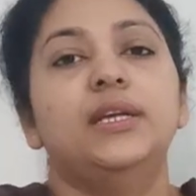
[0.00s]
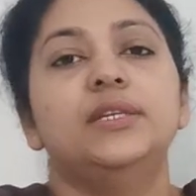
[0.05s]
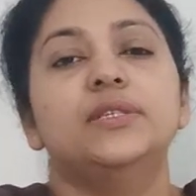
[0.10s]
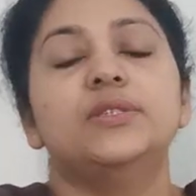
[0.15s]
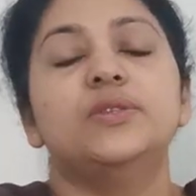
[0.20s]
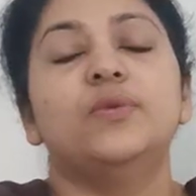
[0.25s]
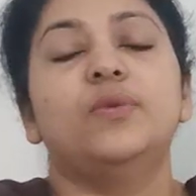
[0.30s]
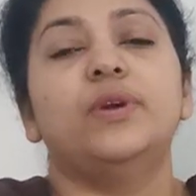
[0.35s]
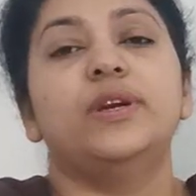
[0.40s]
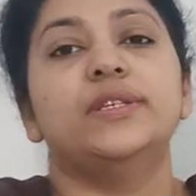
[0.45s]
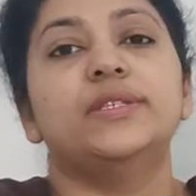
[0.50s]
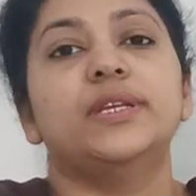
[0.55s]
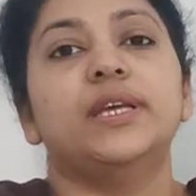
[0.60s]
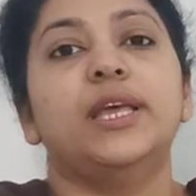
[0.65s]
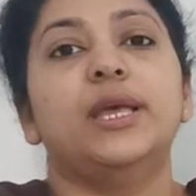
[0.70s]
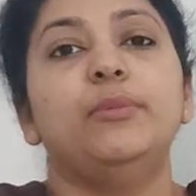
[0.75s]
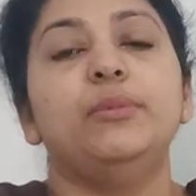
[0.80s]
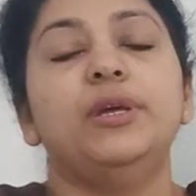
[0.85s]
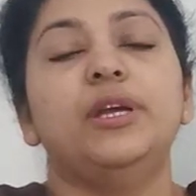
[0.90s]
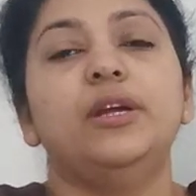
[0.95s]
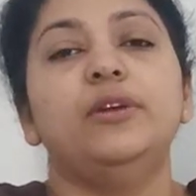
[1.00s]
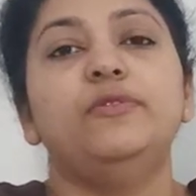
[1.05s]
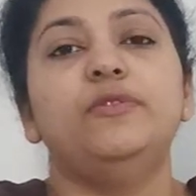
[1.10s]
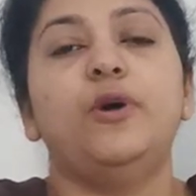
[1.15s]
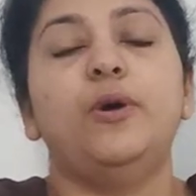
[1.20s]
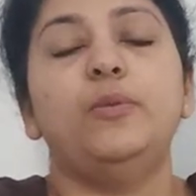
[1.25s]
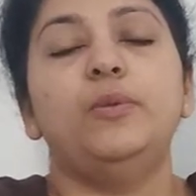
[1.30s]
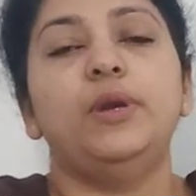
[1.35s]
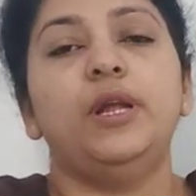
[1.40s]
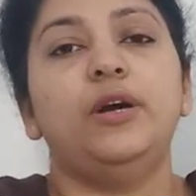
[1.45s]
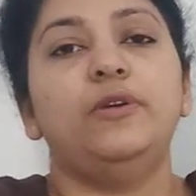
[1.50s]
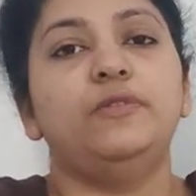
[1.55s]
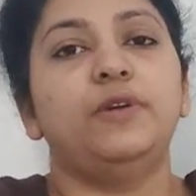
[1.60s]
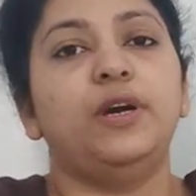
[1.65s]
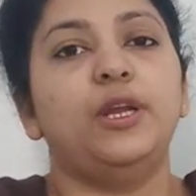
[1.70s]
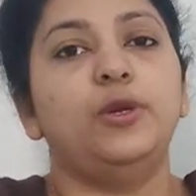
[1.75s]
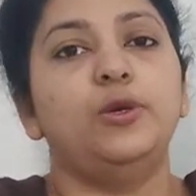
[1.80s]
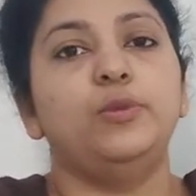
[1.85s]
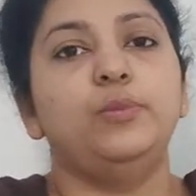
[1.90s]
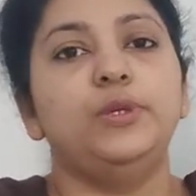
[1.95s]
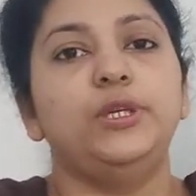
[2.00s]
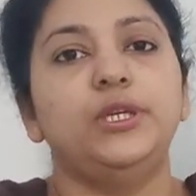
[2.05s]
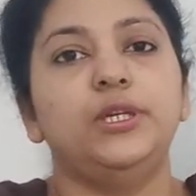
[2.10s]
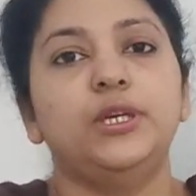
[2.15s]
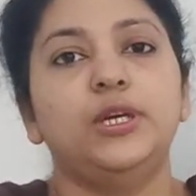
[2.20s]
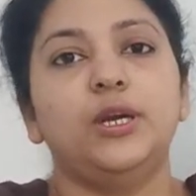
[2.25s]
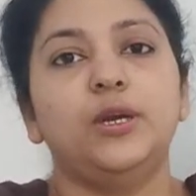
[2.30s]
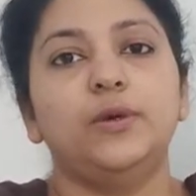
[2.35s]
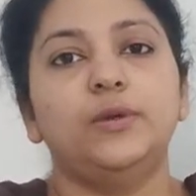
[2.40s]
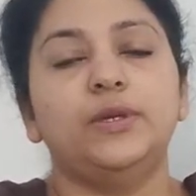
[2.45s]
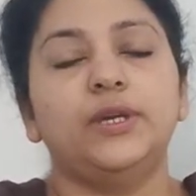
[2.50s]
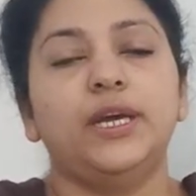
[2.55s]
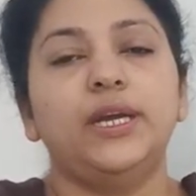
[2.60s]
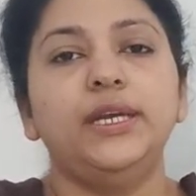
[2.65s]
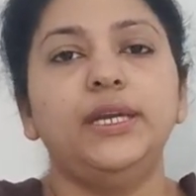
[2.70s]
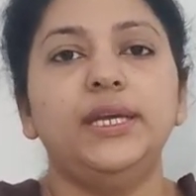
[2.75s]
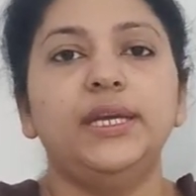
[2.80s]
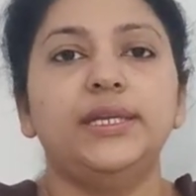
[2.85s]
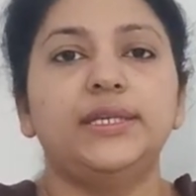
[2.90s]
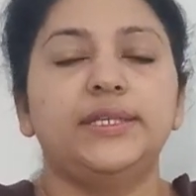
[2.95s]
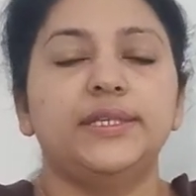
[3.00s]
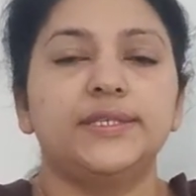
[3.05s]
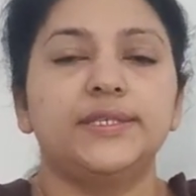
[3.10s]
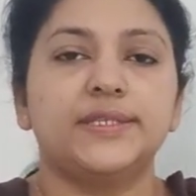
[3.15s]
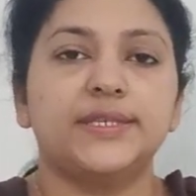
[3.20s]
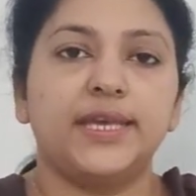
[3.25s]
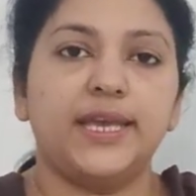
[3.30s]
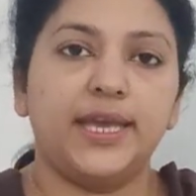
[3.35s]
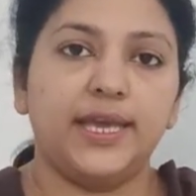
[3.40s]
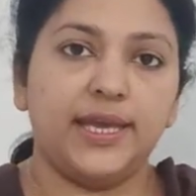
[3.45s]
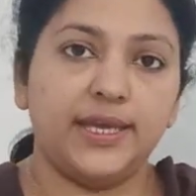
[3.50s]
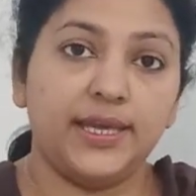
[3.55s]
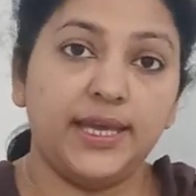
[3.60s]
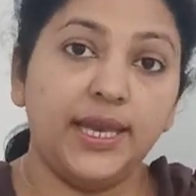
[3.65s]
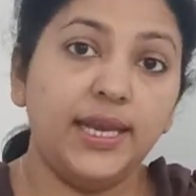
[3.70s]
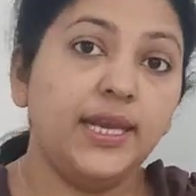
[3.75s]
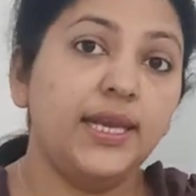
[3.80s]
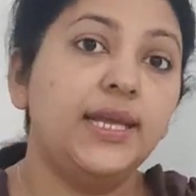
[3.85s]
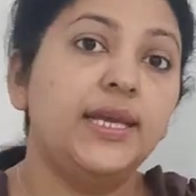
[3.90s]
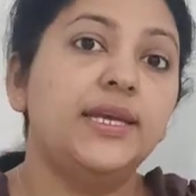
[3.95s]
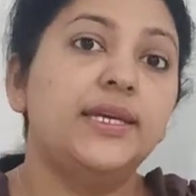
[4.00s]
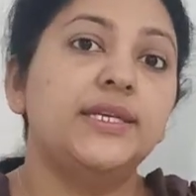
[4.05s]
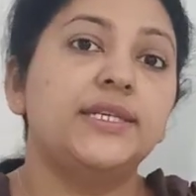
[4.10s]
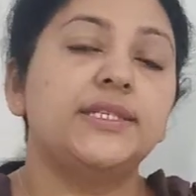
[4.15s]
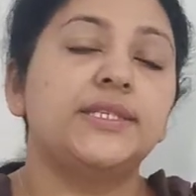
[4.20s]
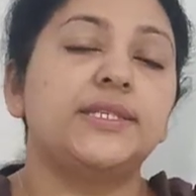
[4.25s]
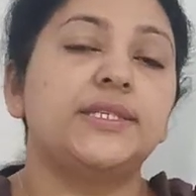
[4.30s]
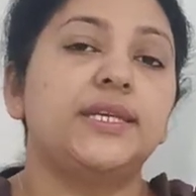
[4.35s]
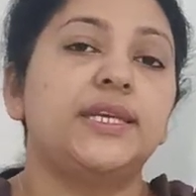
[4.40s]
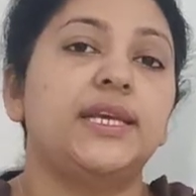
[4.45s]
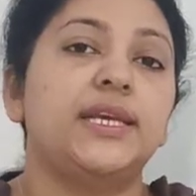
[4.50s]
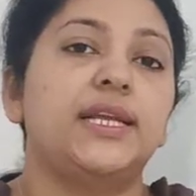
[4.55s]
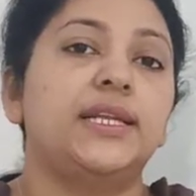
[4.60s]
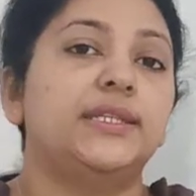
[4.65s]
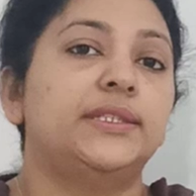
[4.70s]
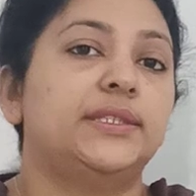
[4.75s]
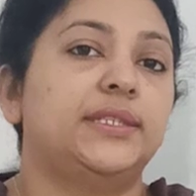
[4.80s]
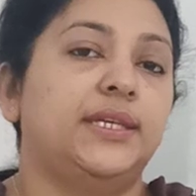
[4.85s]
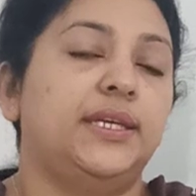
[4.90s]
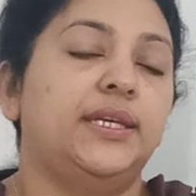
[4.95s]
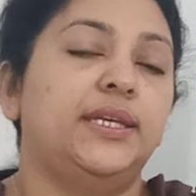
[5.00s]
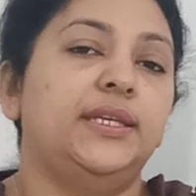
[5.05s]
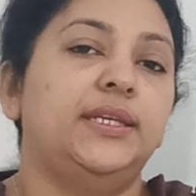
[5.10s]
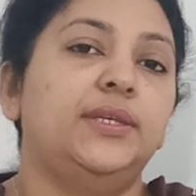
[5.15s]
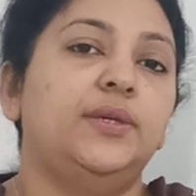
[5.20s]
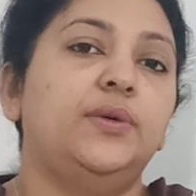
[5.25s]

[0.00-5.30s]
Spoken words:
So what is the chemical formula of aluminium chloride? It is AlCl3.